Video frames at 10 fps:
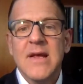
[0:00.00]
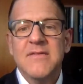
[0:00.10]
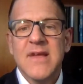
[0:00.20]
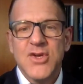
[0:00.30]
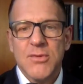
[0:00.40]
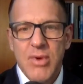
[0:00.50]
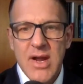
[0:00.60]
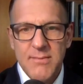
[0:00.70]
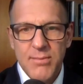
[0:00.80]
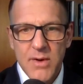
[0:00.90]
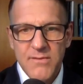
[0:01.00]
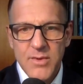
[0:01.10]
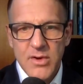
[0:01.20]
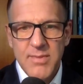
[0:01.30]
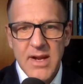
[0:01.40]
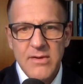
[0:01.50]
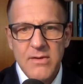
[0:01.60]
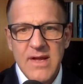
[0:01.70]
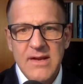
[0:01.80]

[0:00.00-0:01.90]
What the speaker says: set your brand apart from your competitors,